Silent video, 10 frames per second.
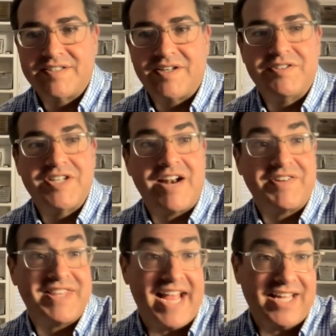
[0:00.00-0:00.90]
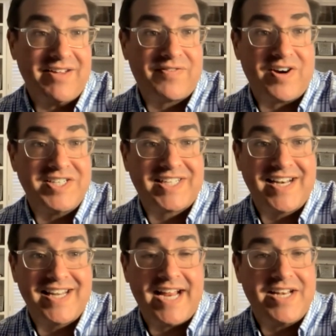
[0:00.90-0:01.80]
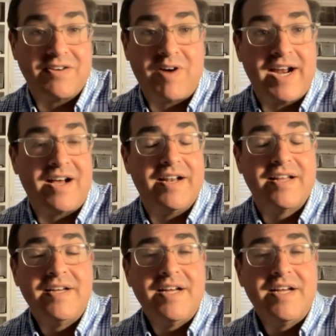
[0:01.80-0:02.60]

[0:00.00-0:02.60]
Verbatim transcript: So Jennifer, thank you for articulating that, and you're right on.